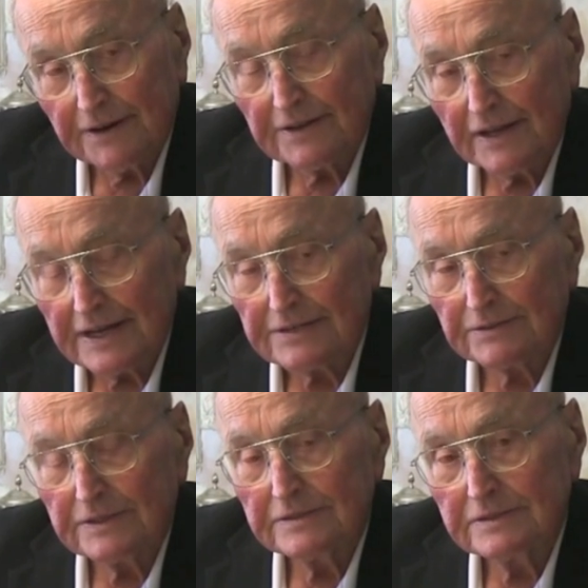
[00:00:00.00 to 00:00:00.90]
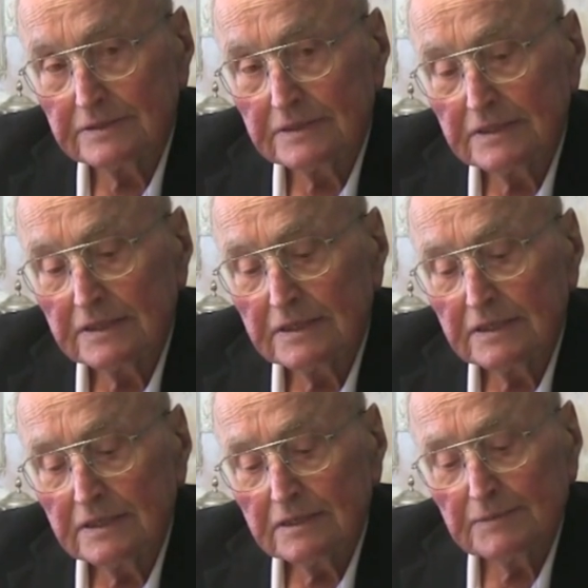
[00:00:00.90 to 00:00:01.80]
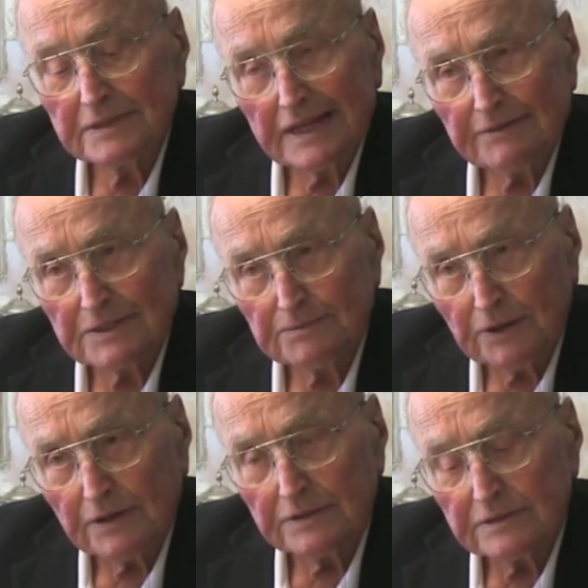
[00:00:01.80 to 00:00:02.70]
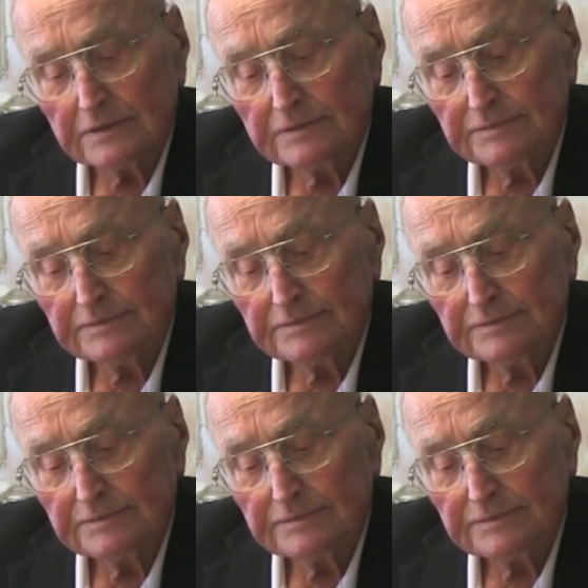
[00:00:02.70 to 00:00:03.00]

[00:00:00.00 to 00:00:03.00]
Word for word: far the last one but that was important.